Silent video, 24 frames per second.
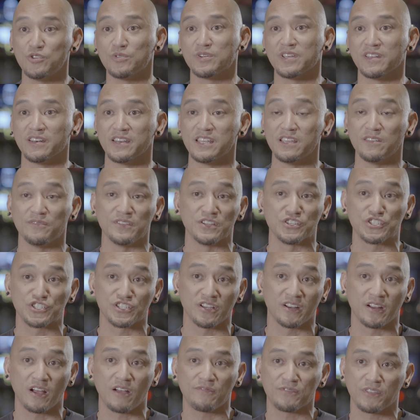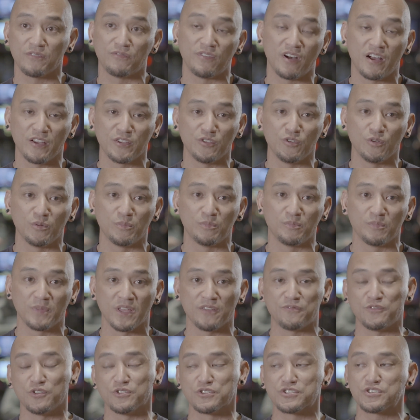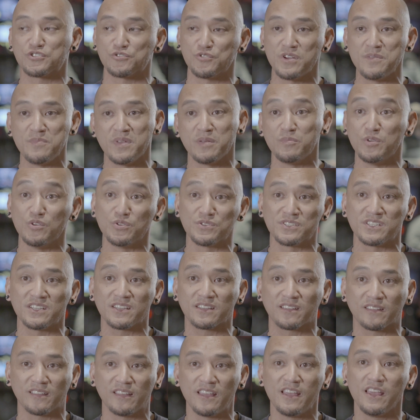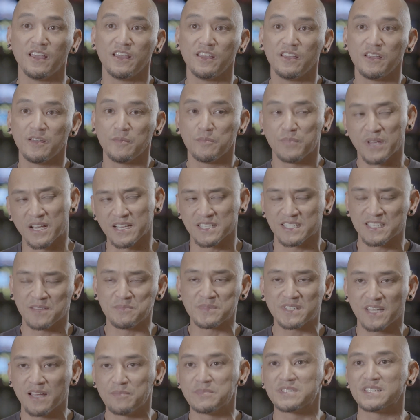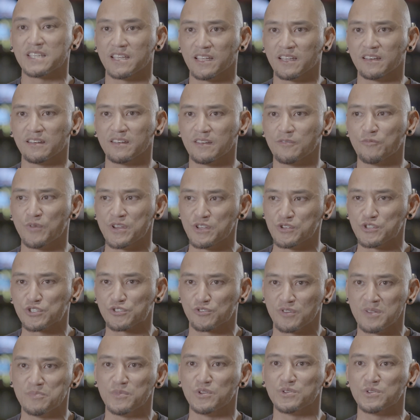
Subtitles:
You can even shut off the volume if you're streaming music. Because sometimes when you stream